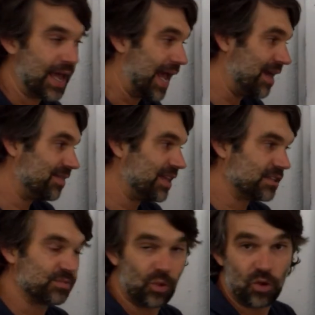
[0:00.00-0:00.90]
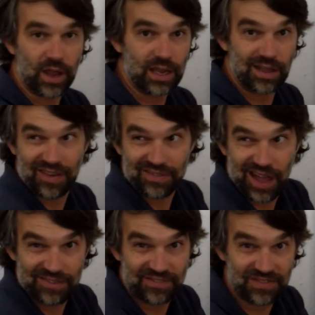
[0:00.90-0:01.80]
And at this point, if I've
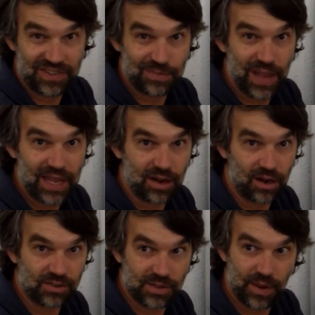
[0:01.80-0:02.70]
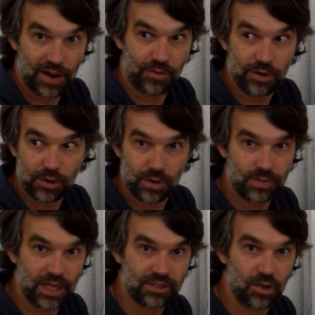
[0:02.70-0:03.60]
got 50 bakers in my room,
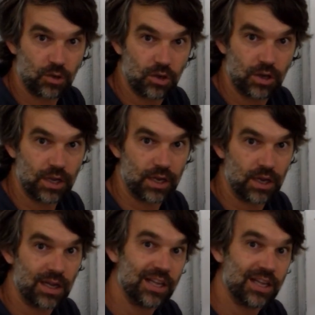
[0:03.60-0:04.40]
that's no good.